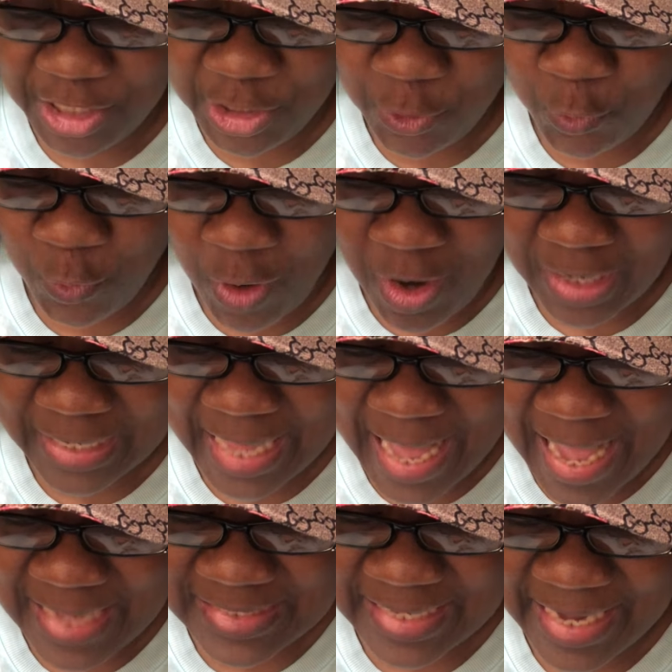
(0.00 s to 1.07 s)
You are
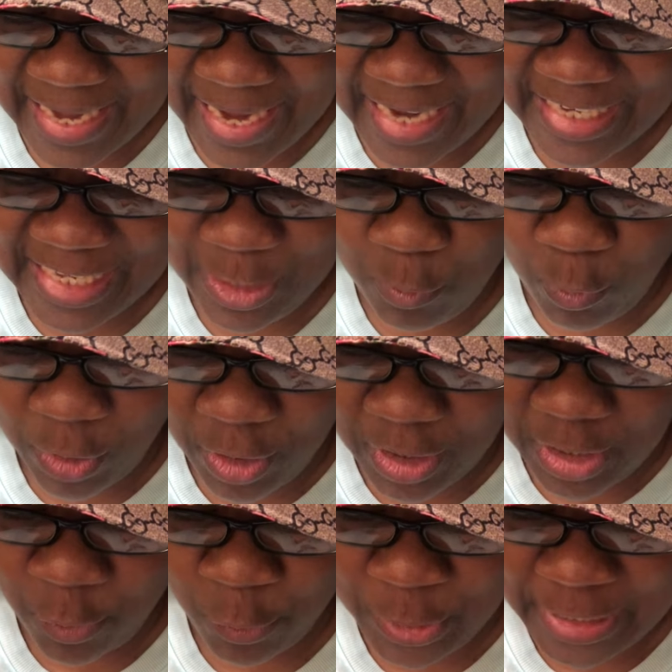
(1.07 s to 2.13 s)
God's
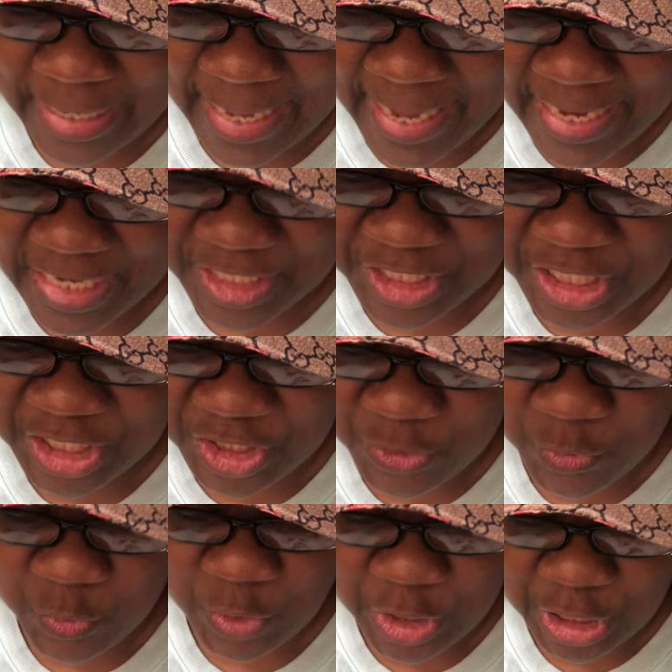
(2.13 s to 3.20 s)
handiwork created to
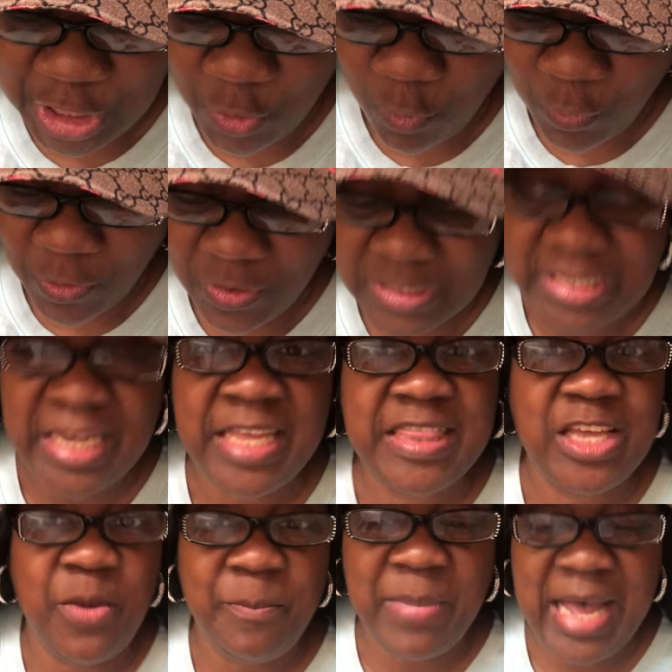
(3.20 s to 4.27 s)
do good works,
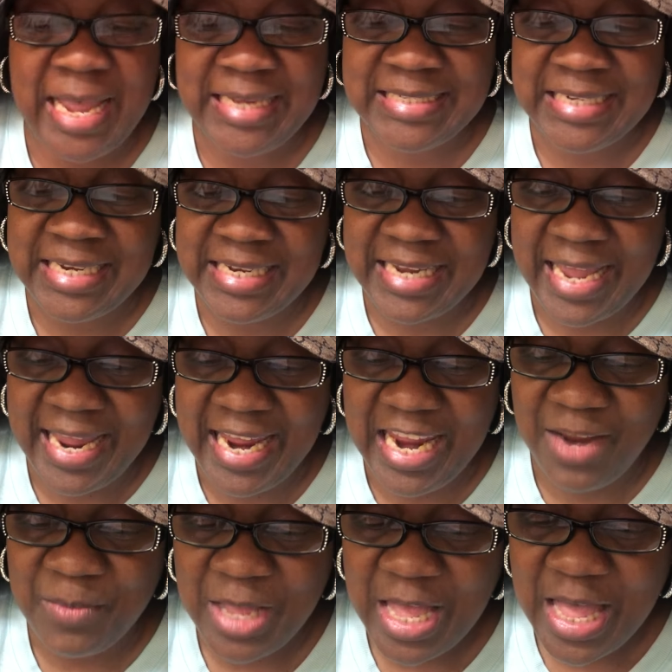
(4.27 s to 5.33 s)
in the mighty
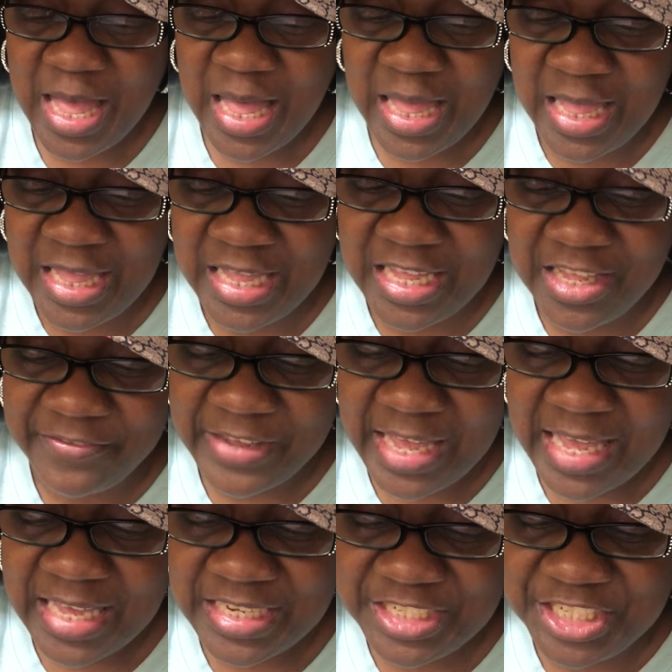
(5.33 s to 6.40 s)
name of
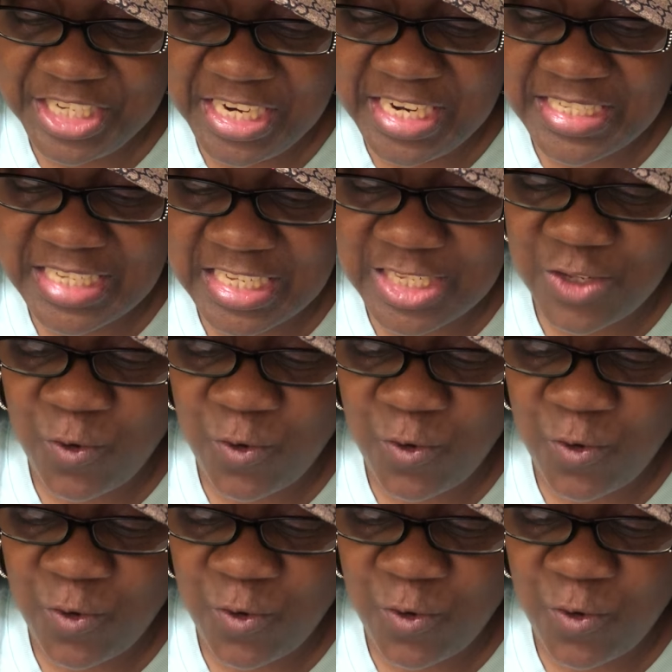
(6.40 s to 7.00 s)
Jesus